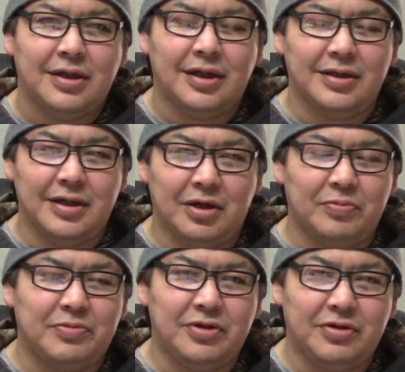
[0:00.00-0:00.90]
and
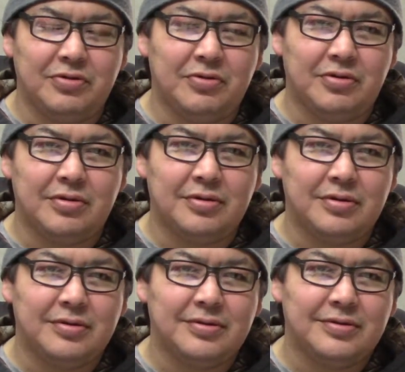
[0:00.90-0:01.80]
help the youth
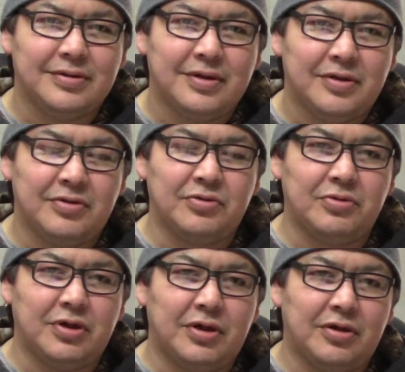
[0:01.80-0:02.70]
through
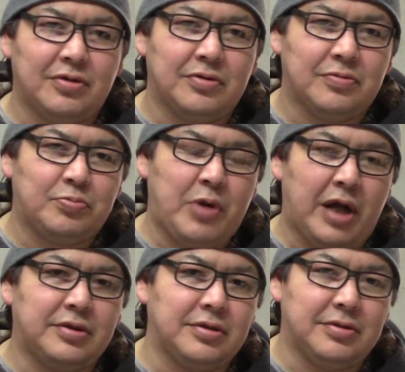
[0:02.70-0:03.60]
their
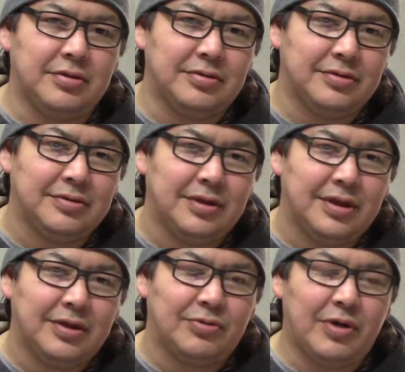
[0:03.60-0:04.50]
practical
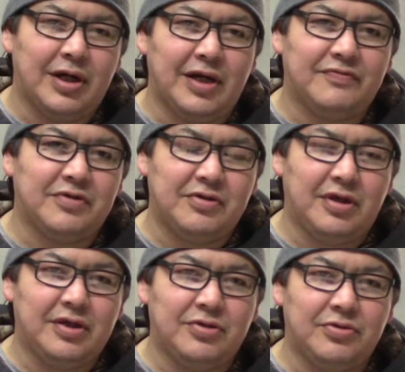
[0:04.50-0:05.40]
right after
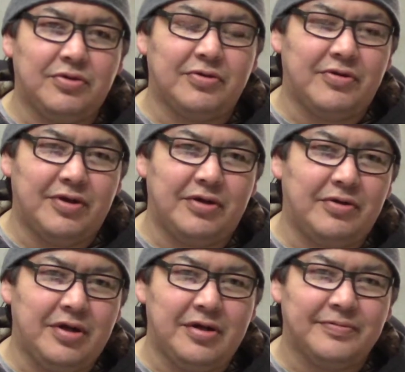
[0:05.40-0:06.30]
they do their
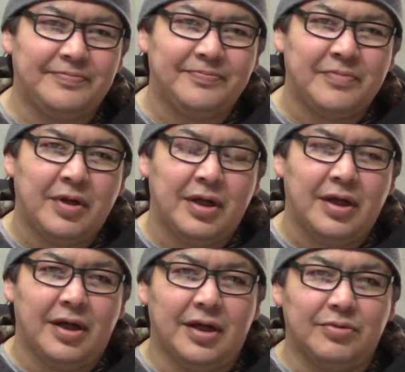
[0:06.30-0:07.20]
theory.
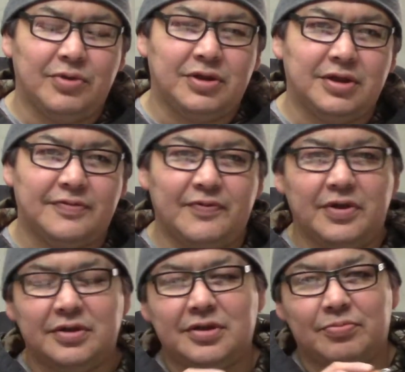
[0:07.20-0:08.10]
And we just
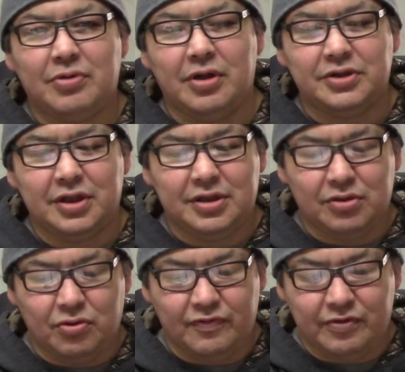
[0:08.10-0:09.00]
finished a project
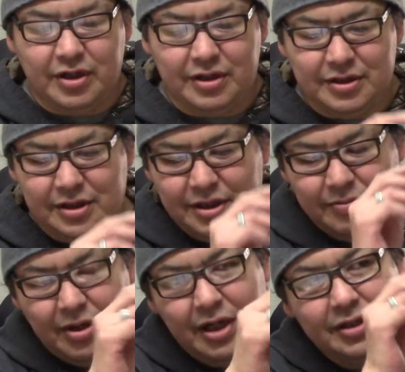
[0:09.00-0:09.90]
over at
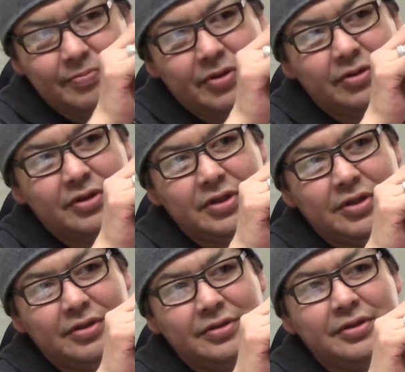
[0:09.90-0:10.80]
behind the building
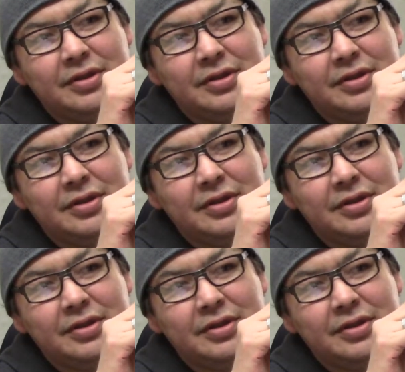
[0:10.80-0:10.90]
here